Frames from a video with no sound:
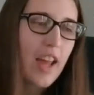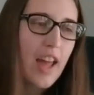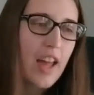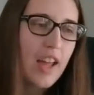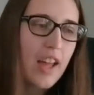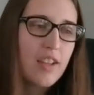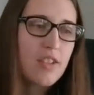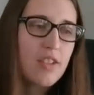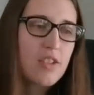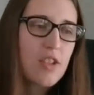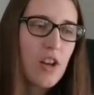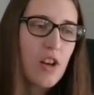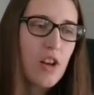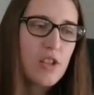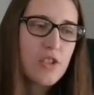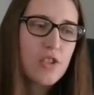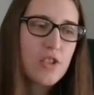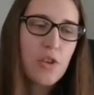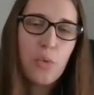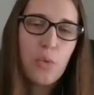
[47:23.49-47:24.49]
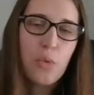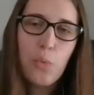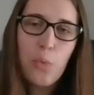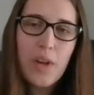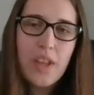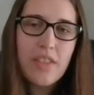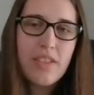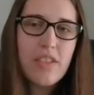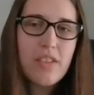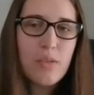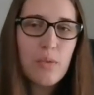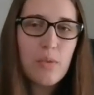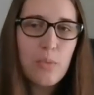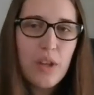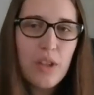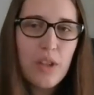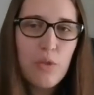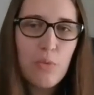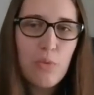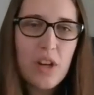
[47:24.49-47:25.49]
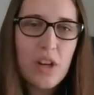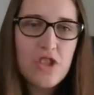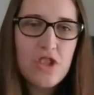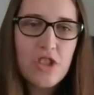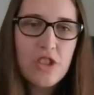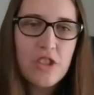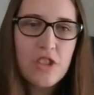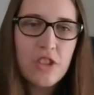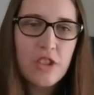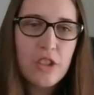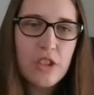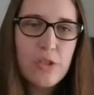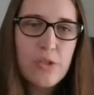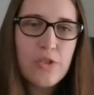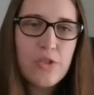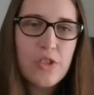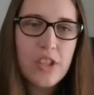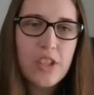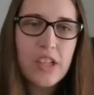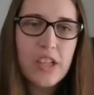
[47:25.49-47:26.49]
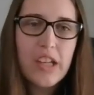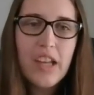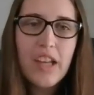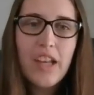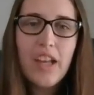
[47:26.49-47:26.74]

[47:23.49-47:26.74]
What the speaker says: And also with Russian collusion,